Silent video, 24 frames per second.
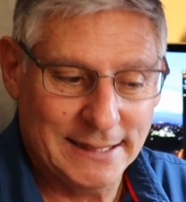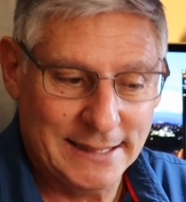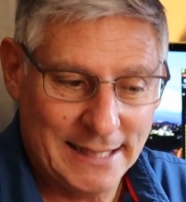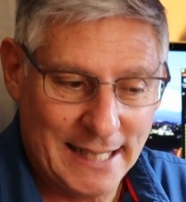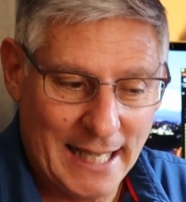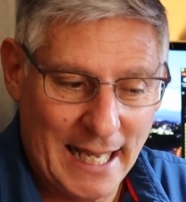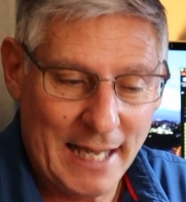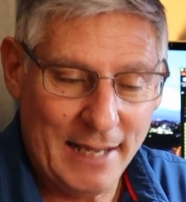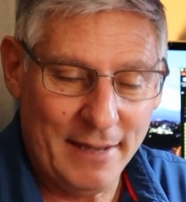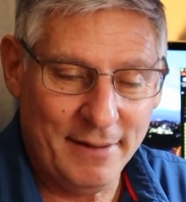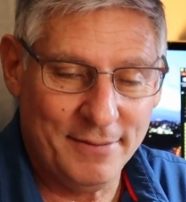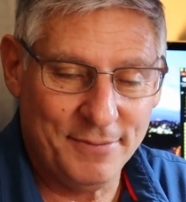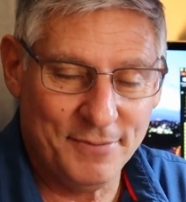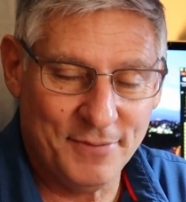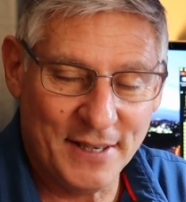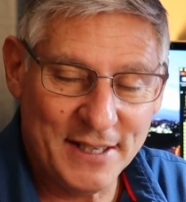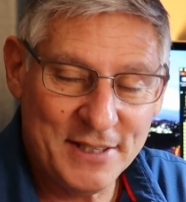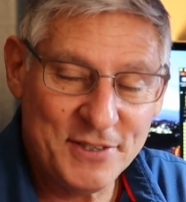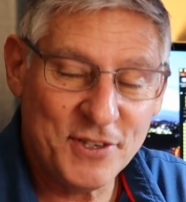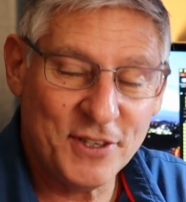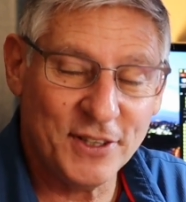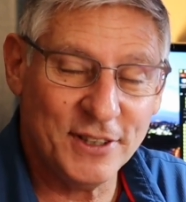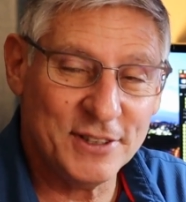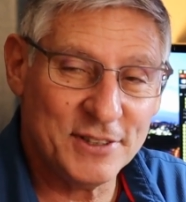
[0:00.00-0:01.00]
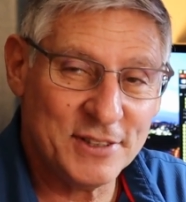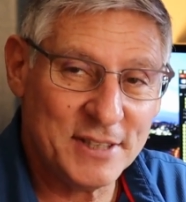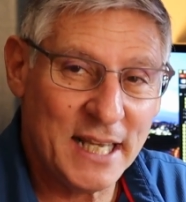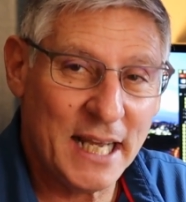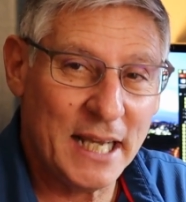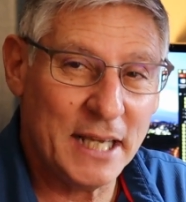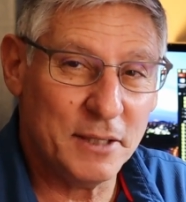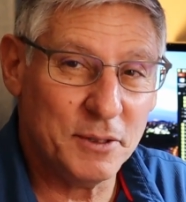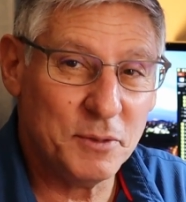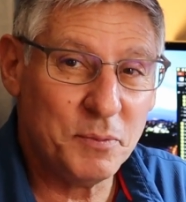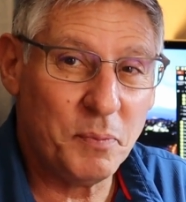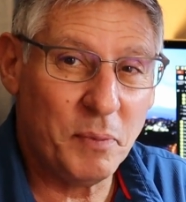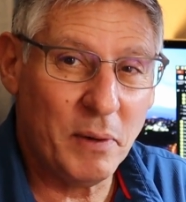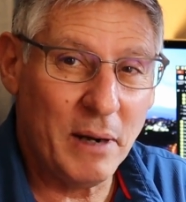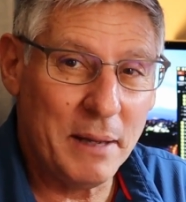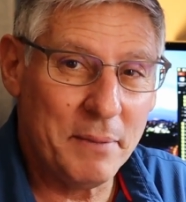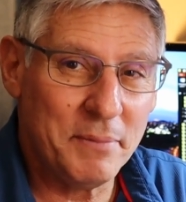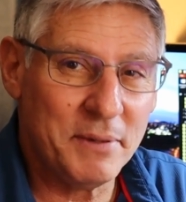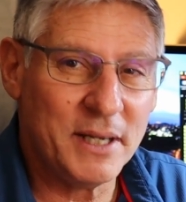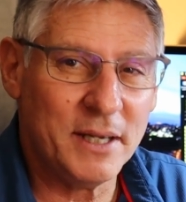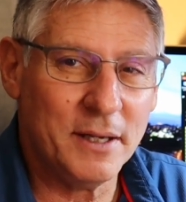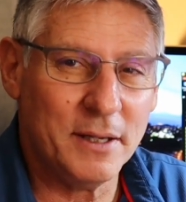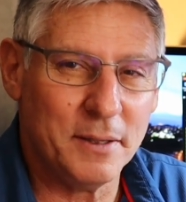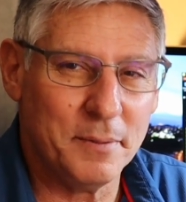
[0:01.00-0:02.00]
I'll venture to say, it's
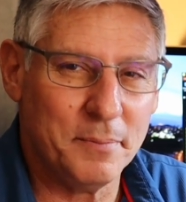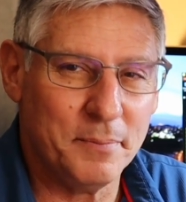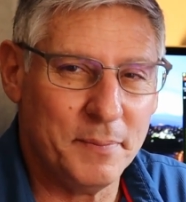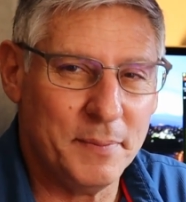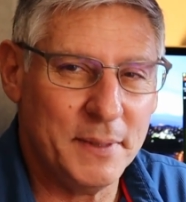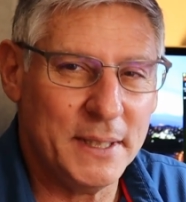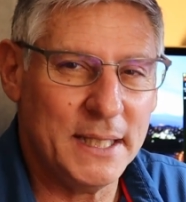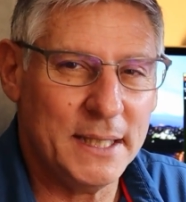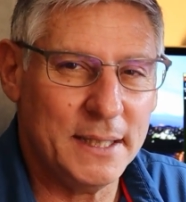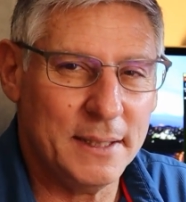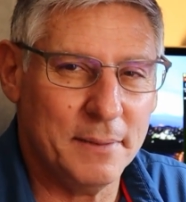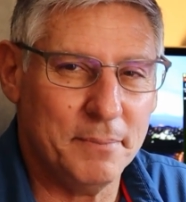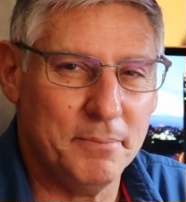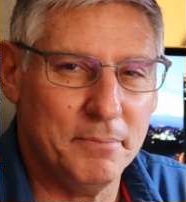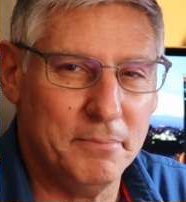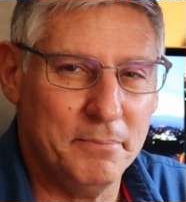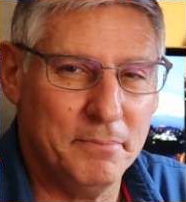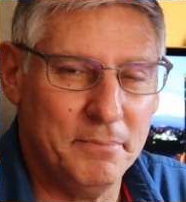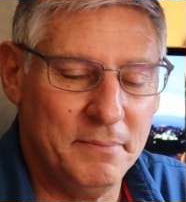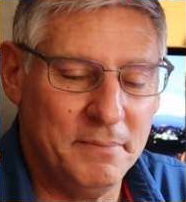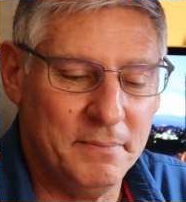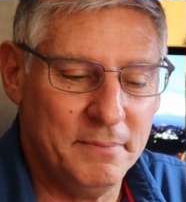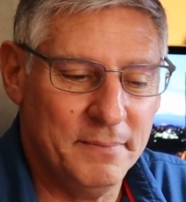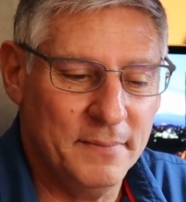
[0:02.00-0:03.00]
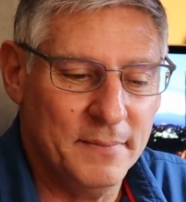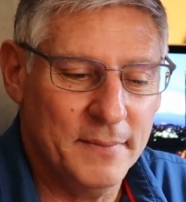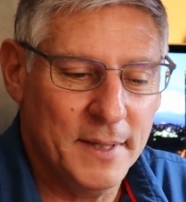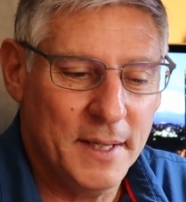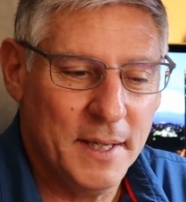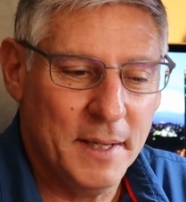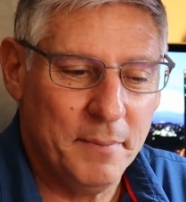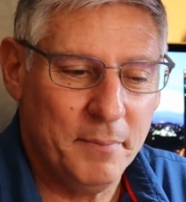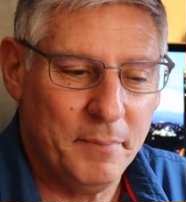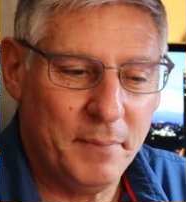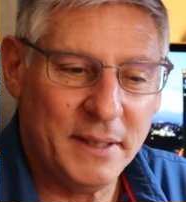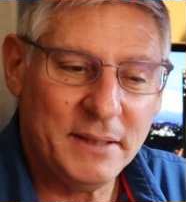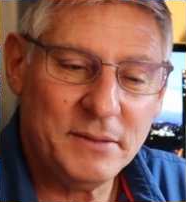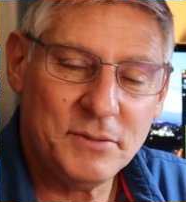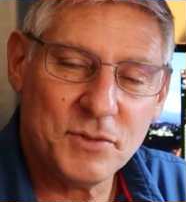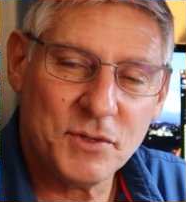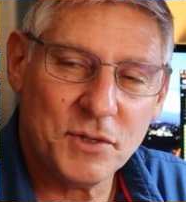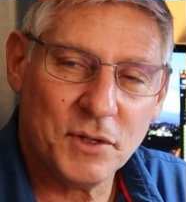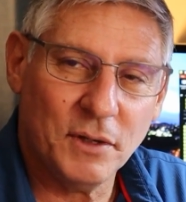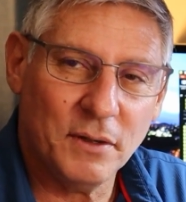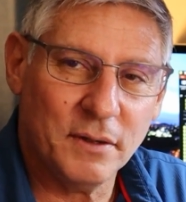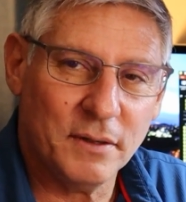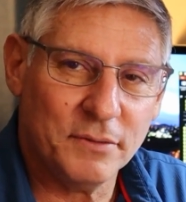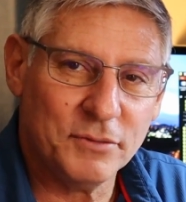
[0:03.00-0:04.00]
probably going to be the best
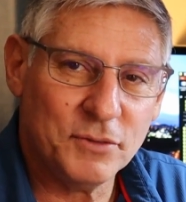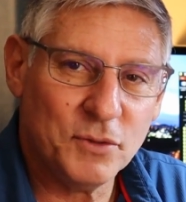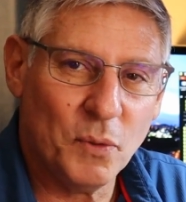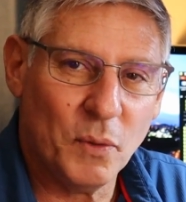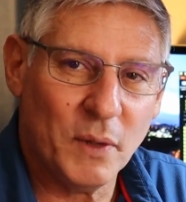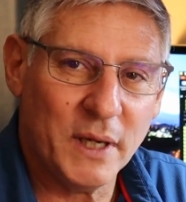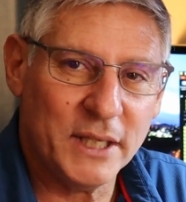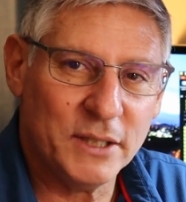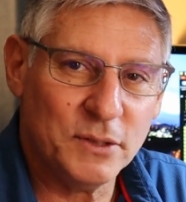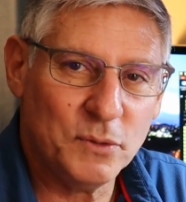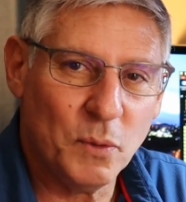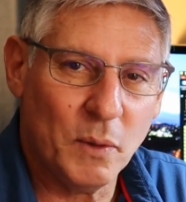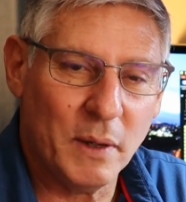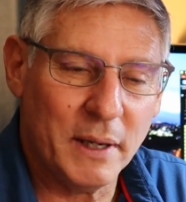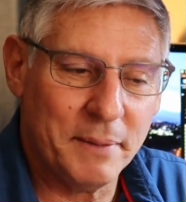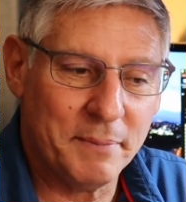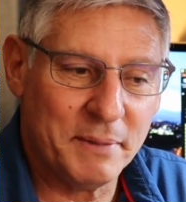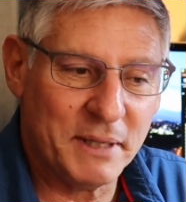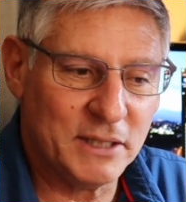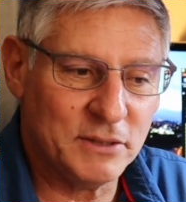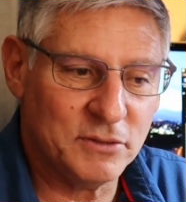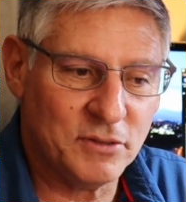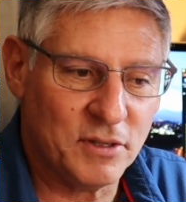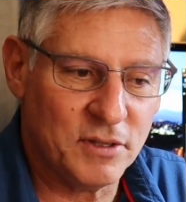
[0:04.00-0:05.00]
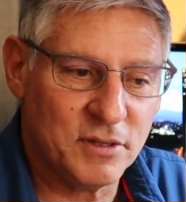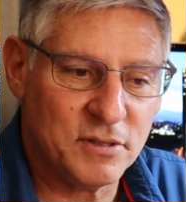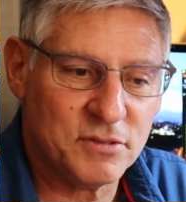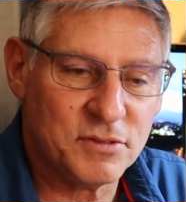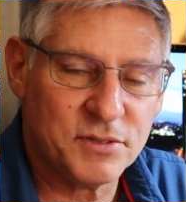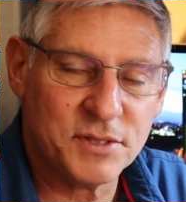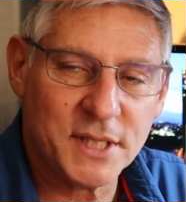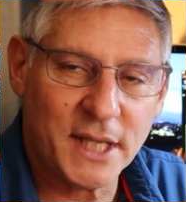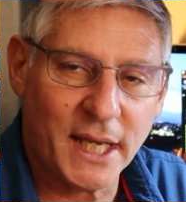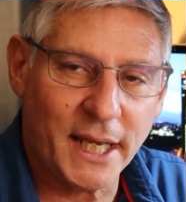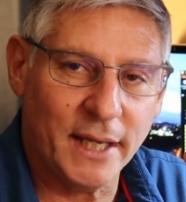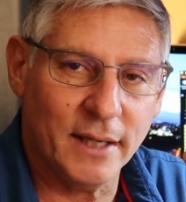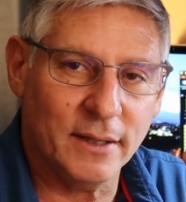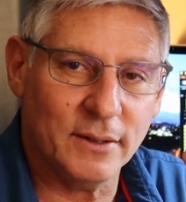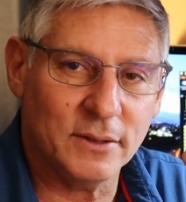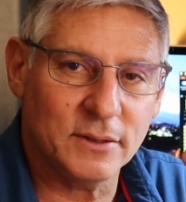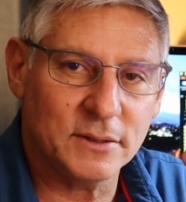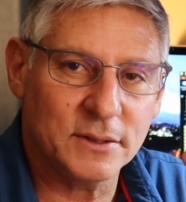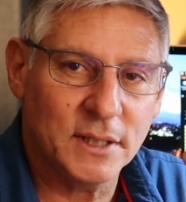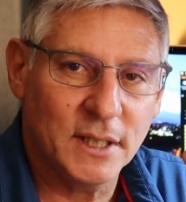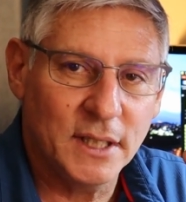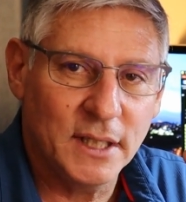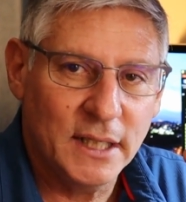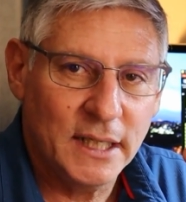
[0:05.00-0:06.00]
drone of 2020 because of the sales.